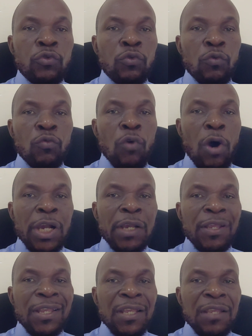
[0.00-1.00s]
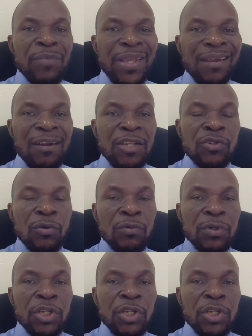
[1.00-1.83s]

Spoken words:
Work immigration.